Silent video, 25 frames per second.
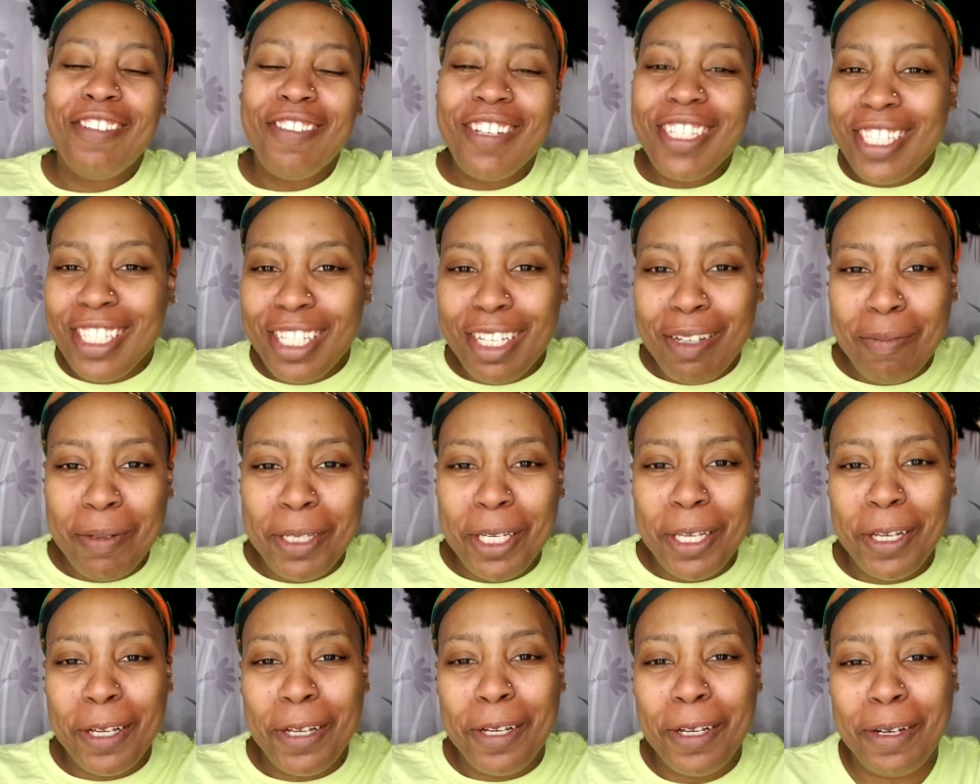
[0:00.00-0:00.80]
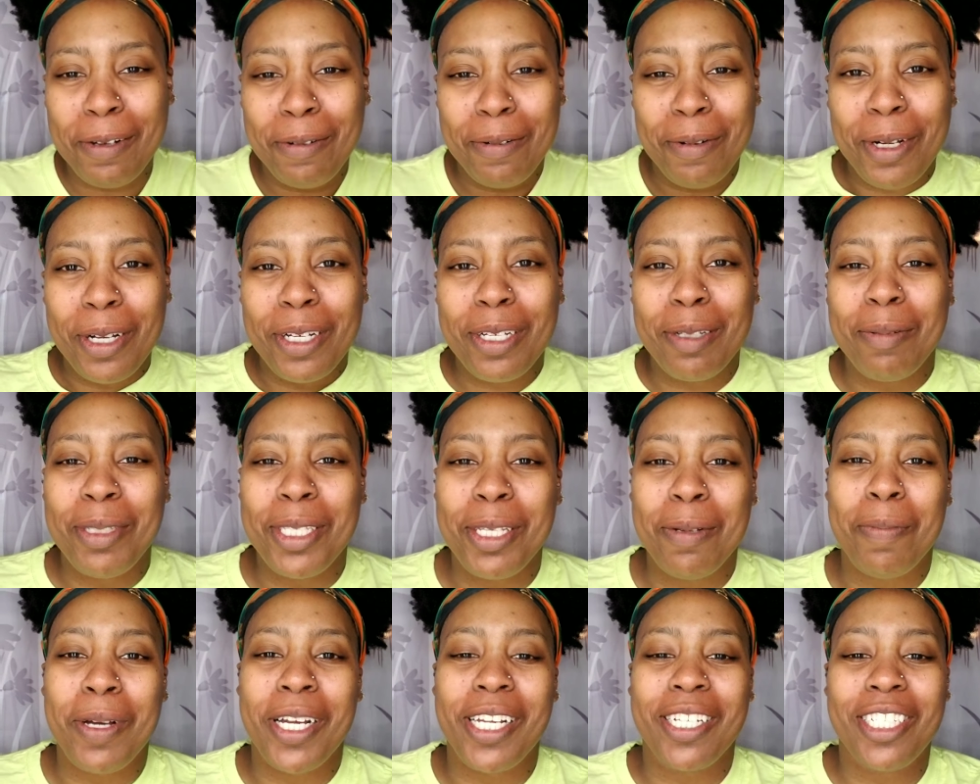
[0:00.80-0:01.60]
what's up y'all welcome
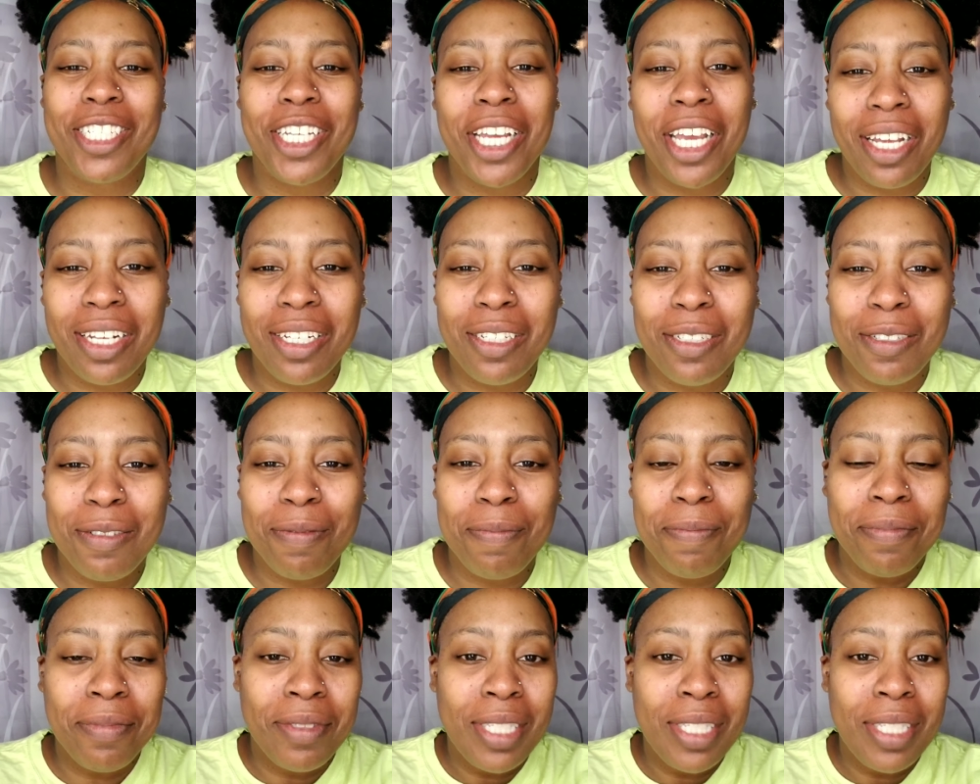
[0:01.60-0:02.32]
to my channel